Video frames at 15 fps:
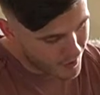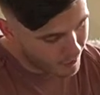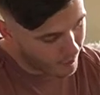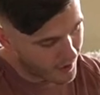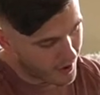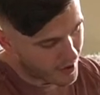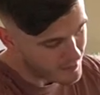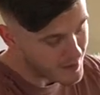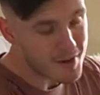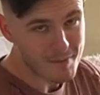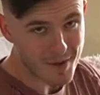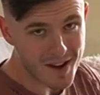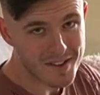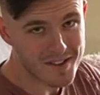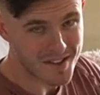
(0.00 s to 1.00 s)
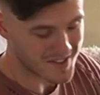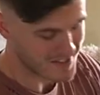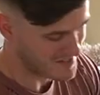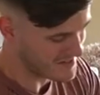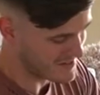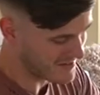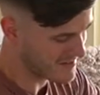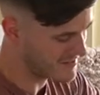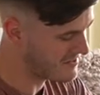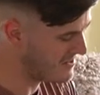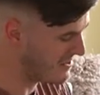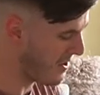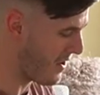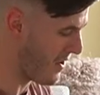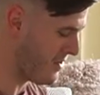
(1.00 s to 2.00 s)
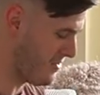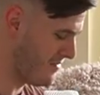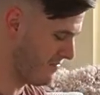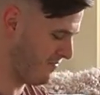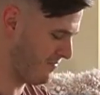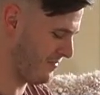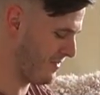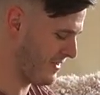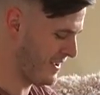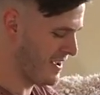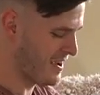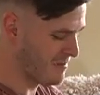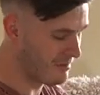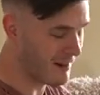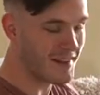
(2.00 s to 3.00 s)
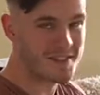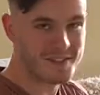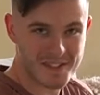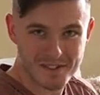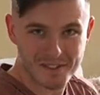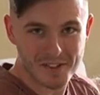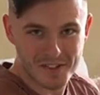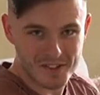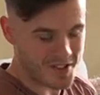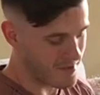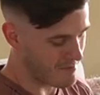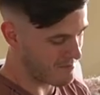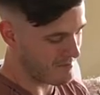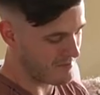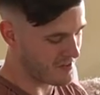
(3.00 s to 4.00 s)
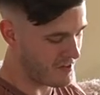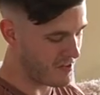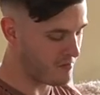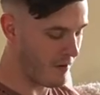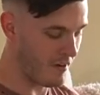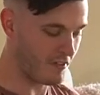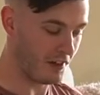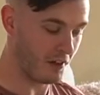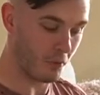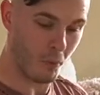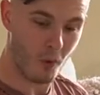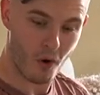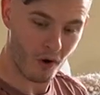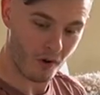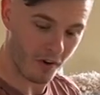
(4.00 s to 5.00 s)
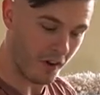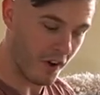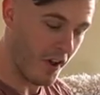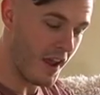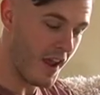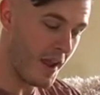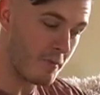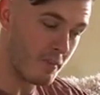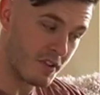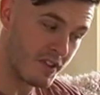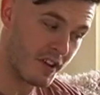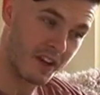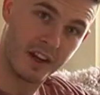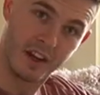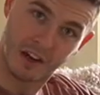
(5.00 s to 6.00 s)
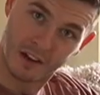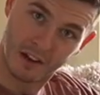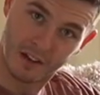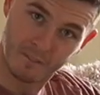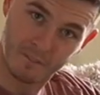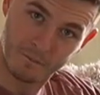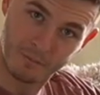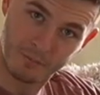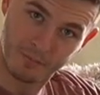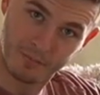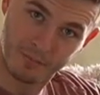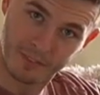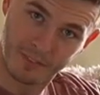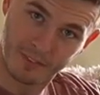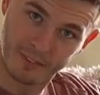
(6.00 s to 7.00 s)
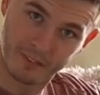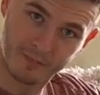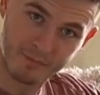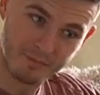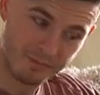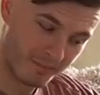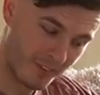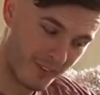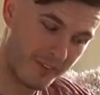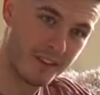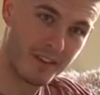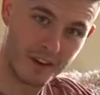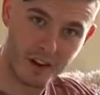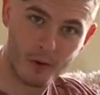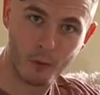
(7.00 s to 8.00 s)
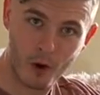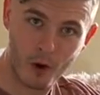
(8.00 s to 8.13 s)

when I'm in Manchester. So, plenty of good gyms, especially one in particular that I will